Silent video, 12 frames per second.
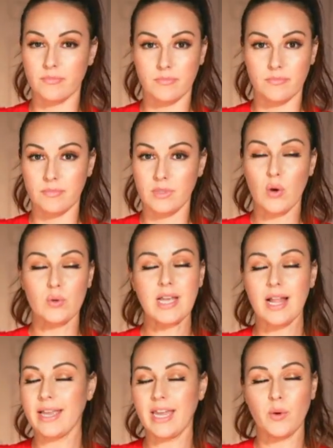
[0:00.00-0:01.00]
no
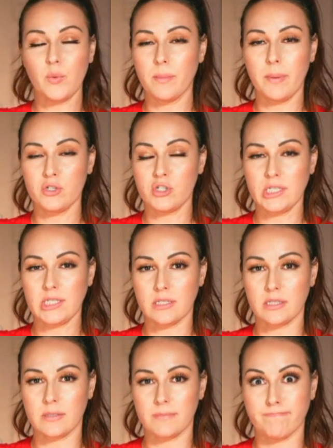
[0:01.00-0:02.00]
telling anyone about
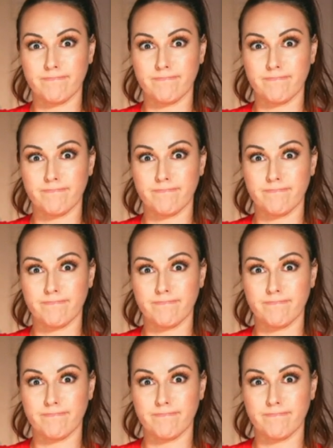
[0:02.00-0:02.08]
Jesus.